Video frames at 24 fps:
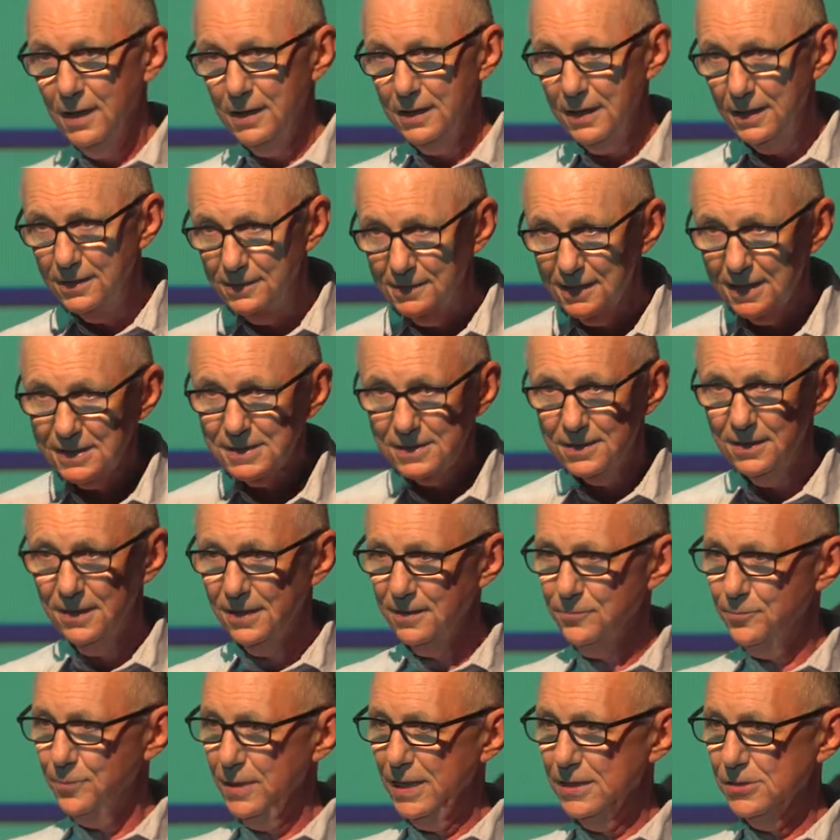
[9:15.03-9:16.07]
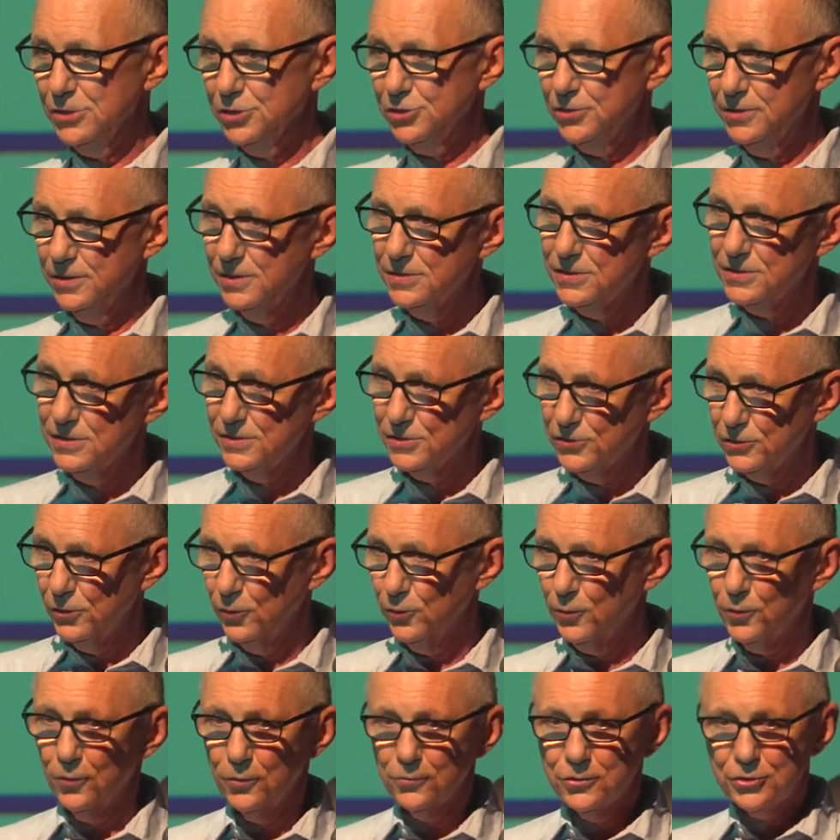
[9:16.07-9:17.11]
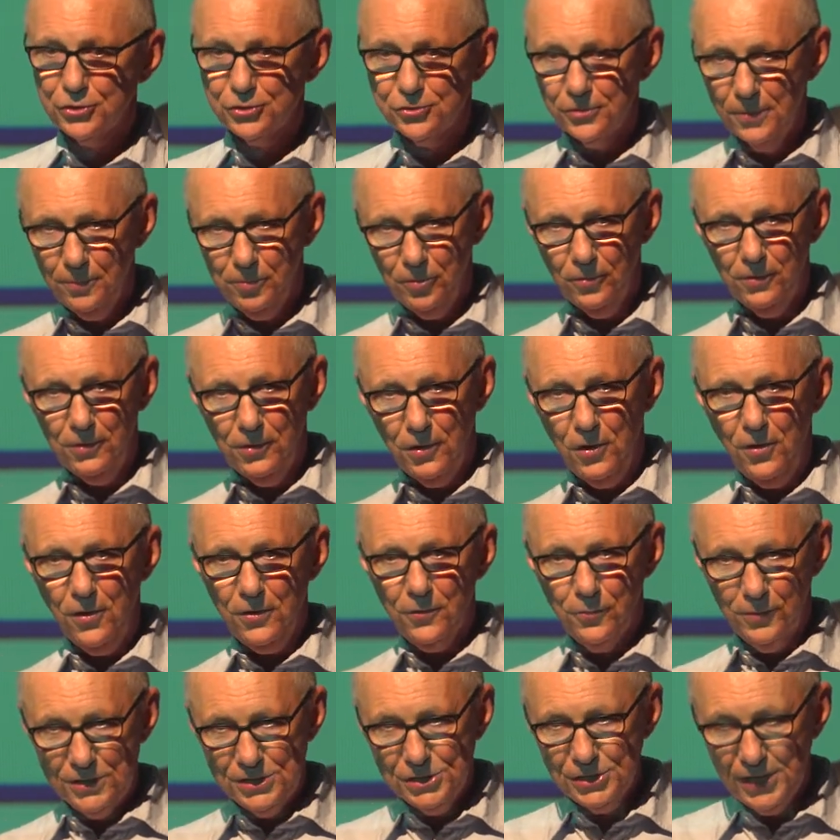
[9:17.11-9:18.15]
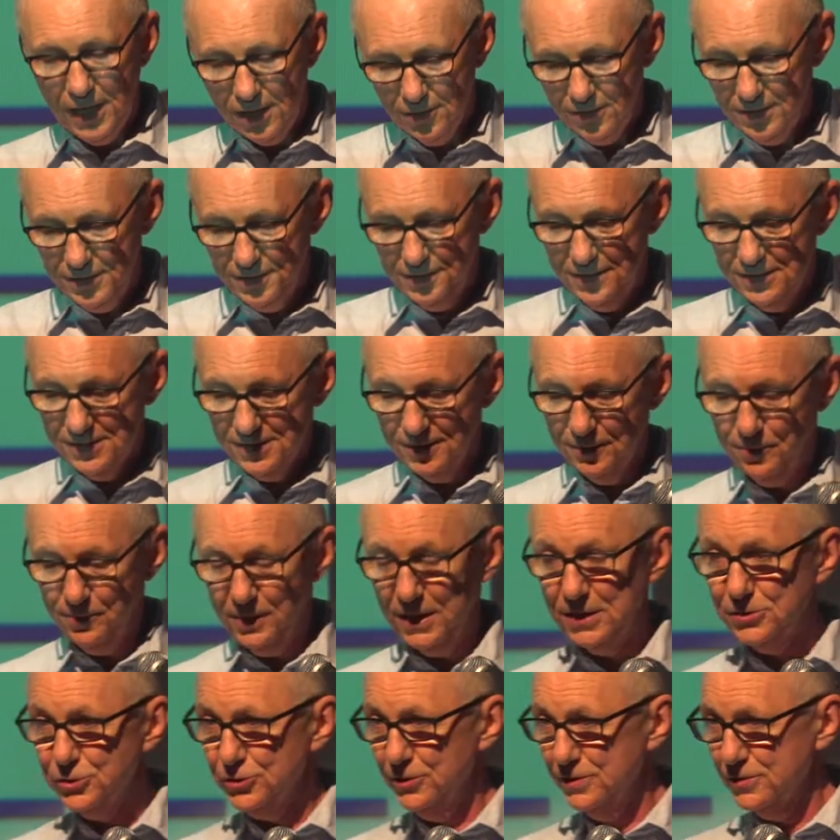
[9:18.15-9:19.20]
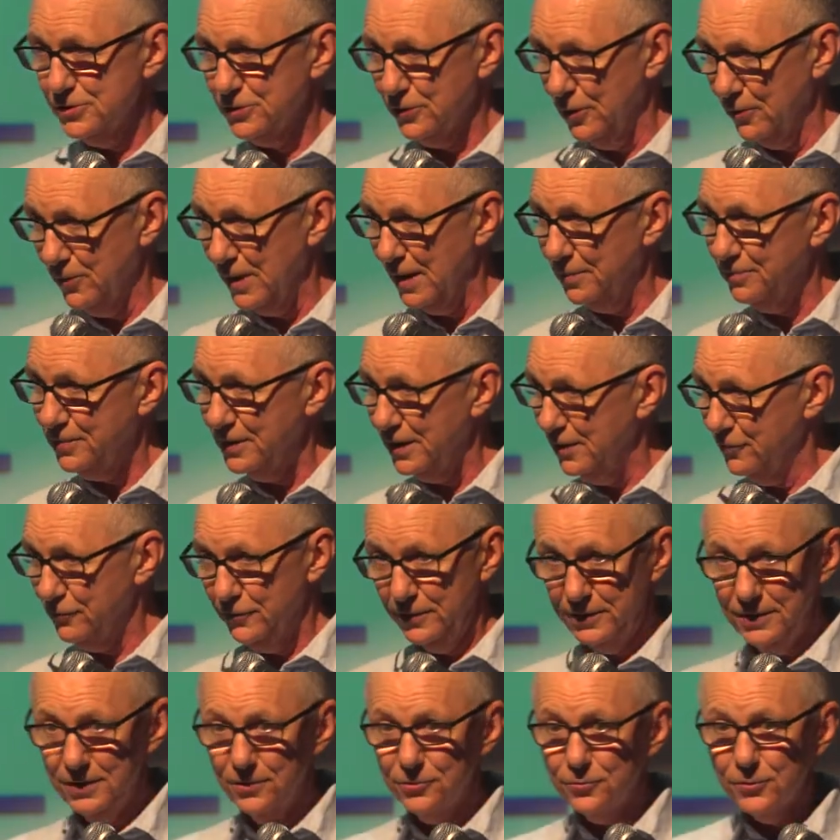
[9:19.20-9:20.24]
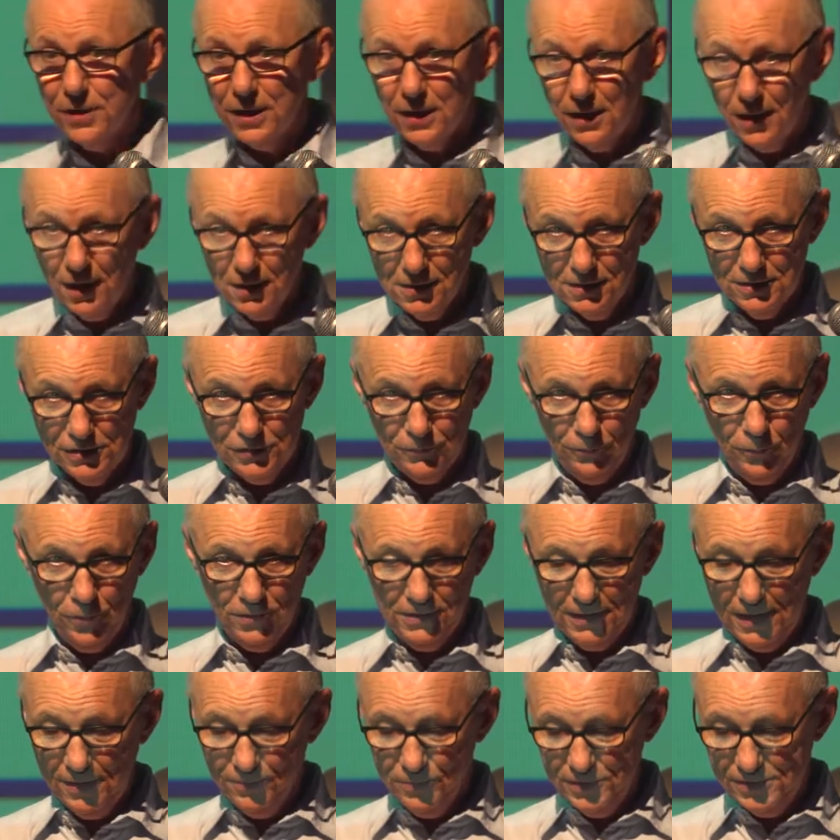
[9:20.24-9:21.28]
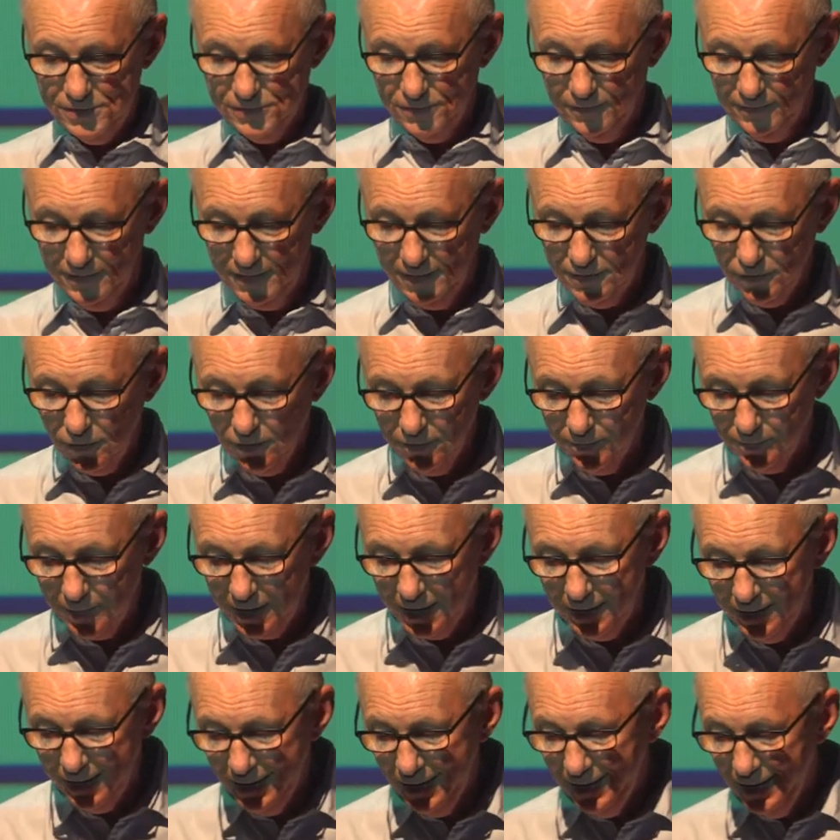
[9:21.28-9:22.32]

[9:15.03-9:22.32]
index-linked pensions, the so-called triple lock, which guarantees their pensions go up every year regardless of what happens to the economy,